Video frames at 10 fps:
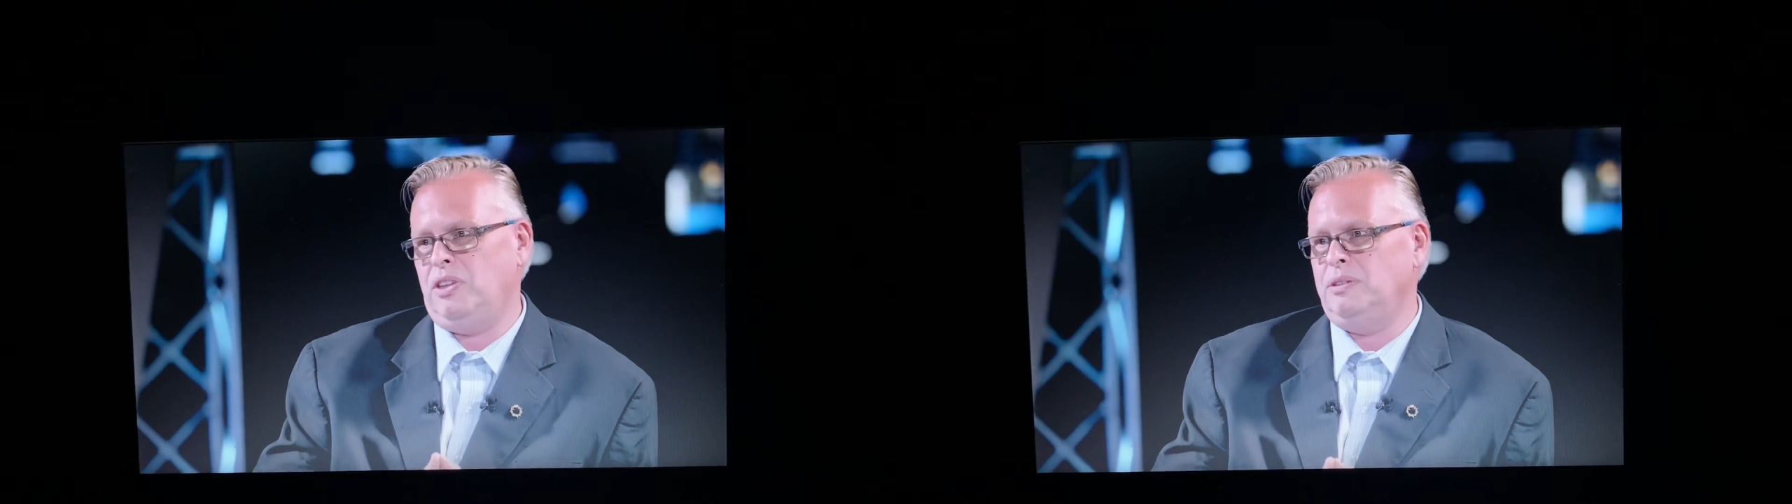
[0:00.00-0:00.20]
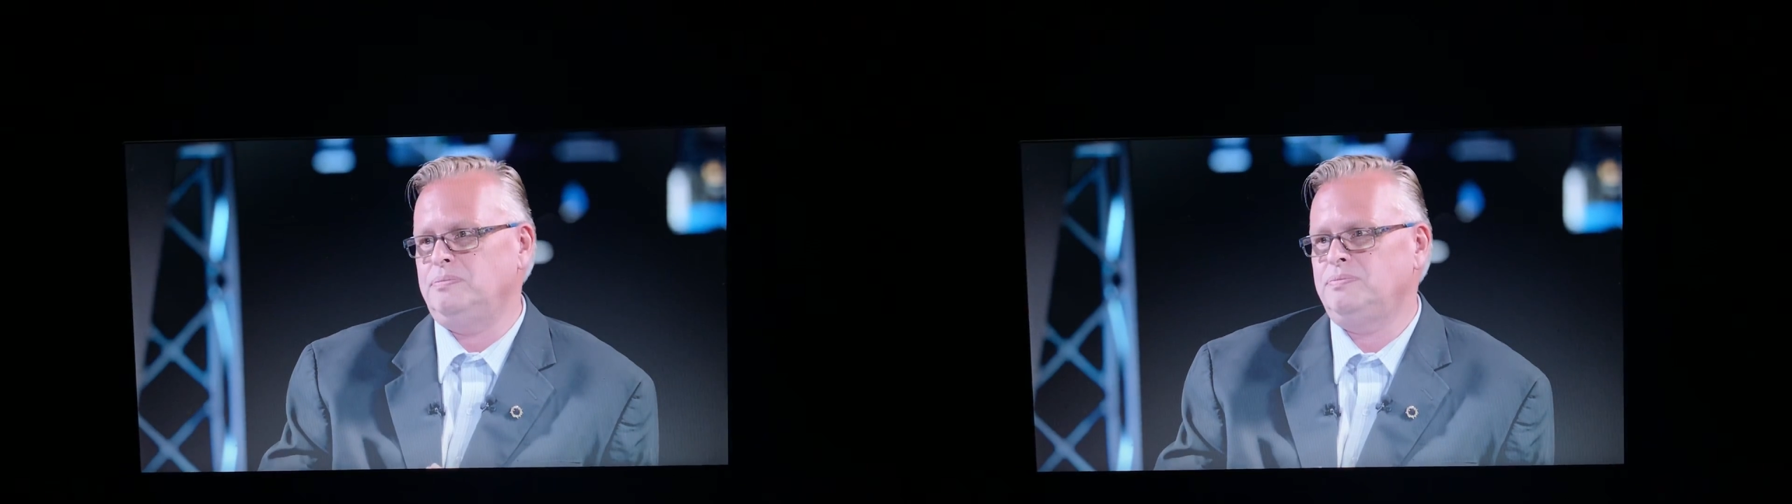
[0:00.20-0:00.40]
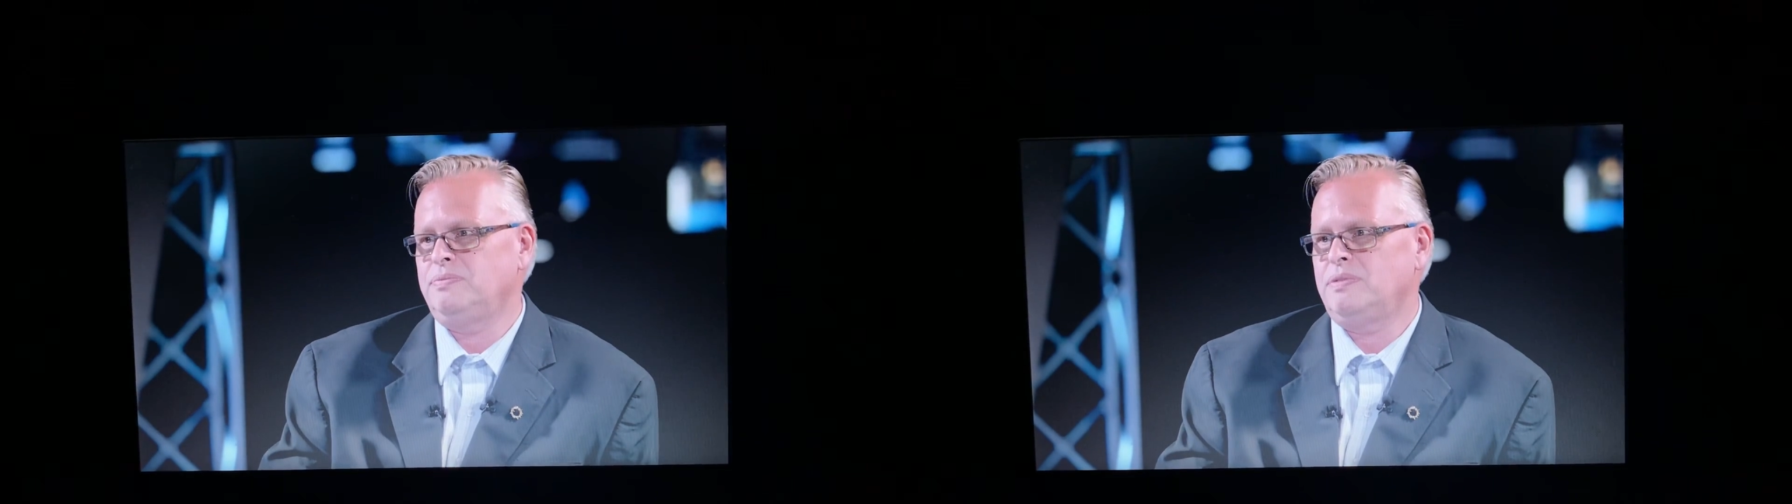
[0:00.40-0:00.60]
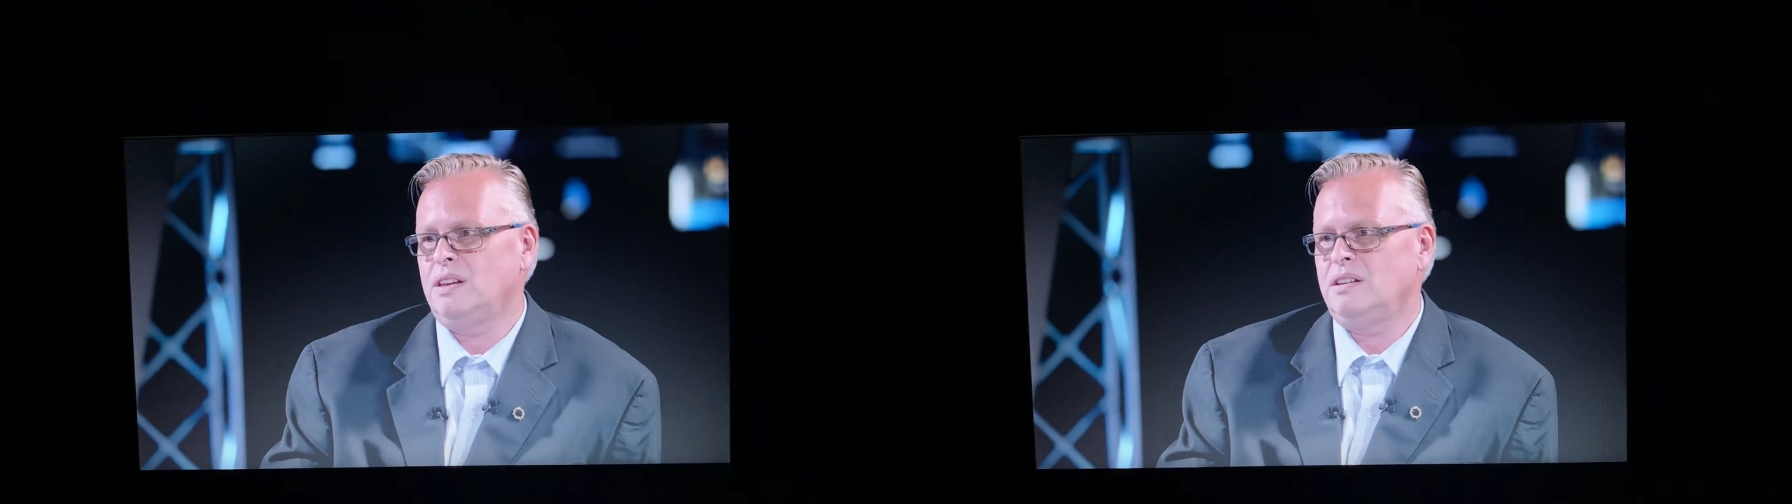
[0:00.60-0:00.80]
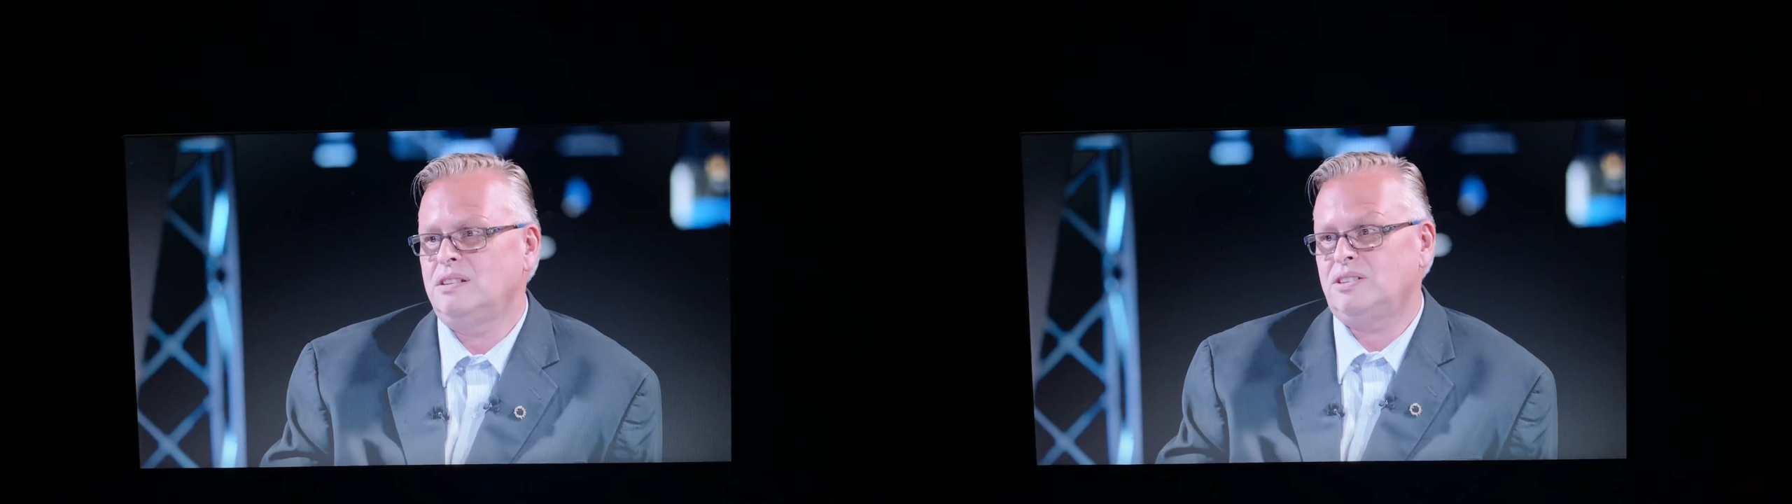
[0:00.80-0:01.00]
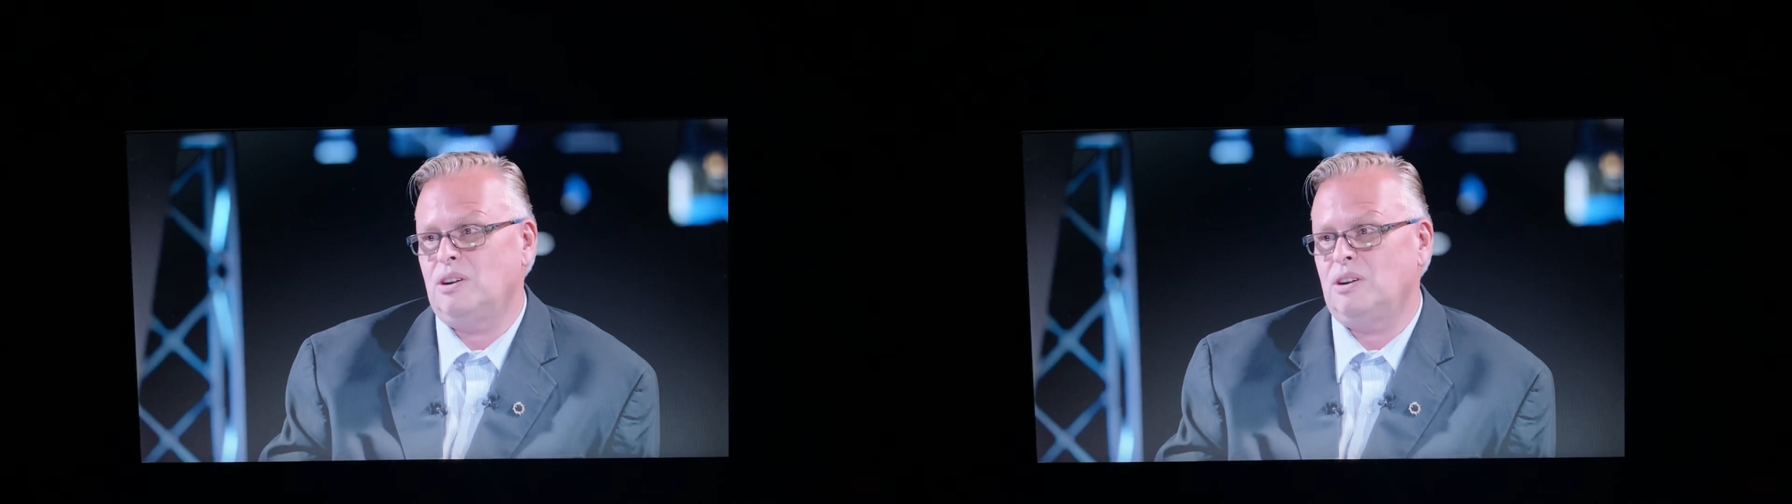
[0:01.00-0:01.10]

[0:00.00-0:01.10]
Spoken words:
it. So,